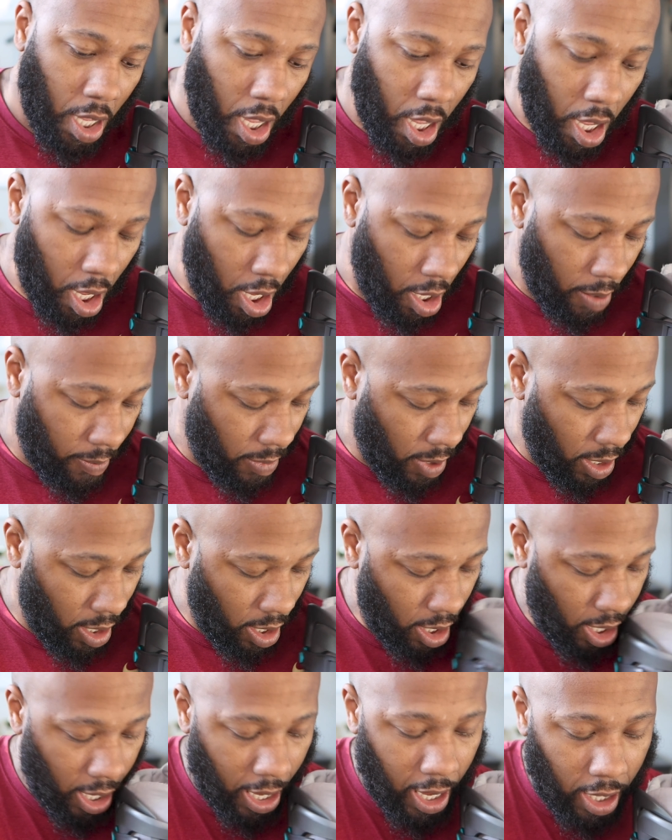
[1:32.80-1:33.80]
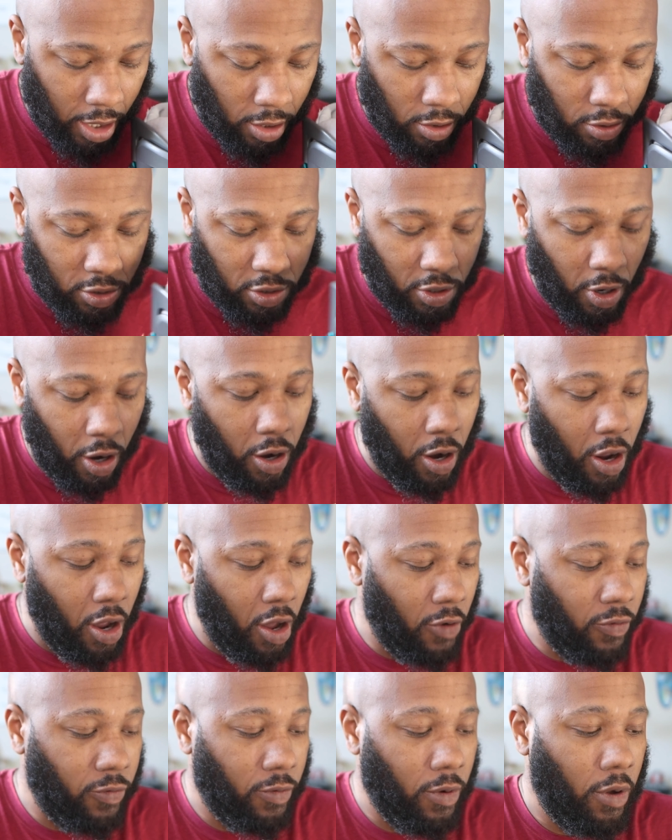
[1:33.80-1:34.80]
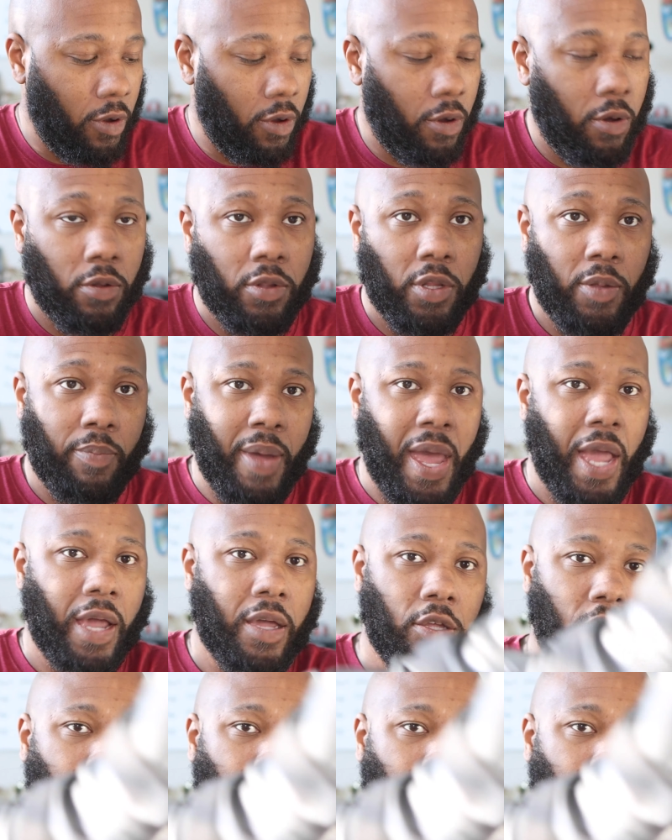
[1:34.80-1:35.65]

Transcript: and you start off on the back